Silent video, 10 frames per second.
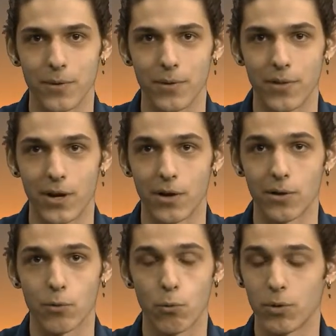they're
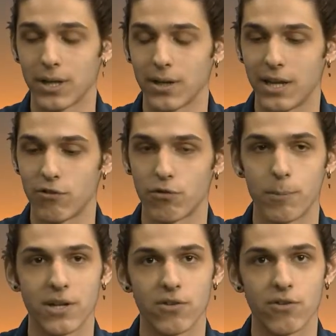cooling
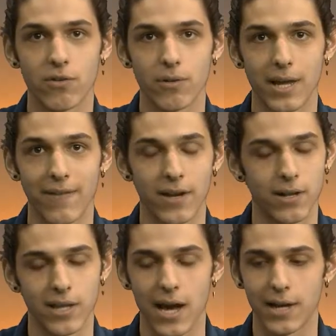instruments and then
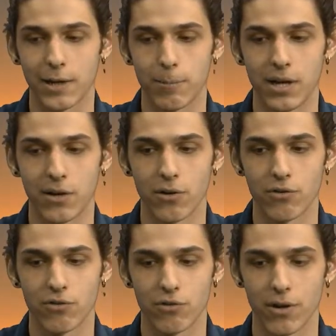aligning
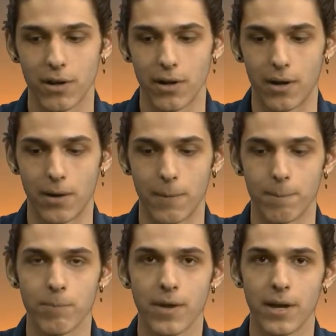mirrors,
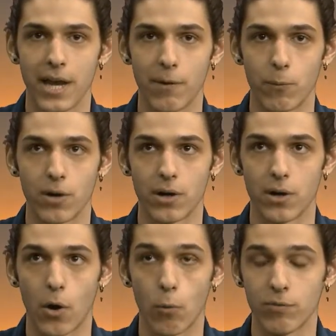and
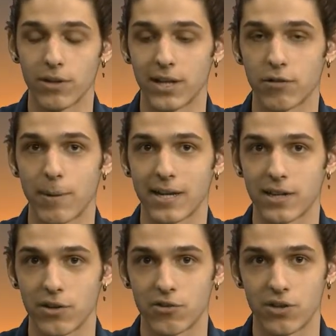we're hopefully
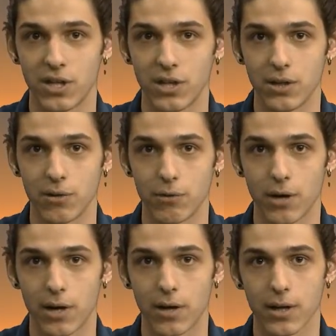expecting to see
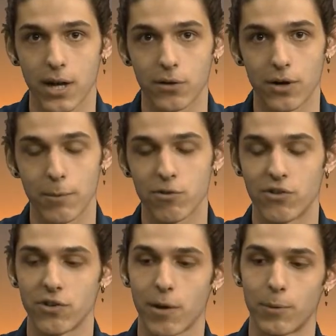color
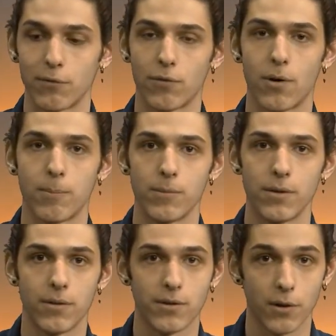images coming from
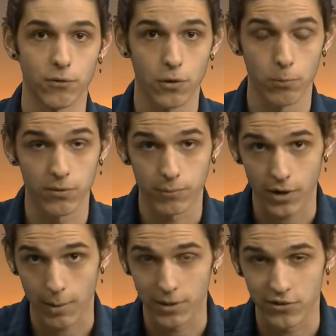the telescope
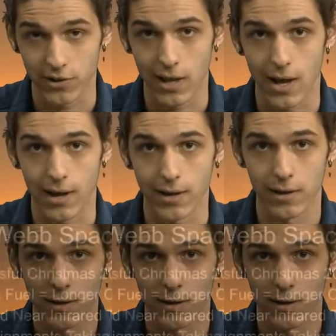sometime in July.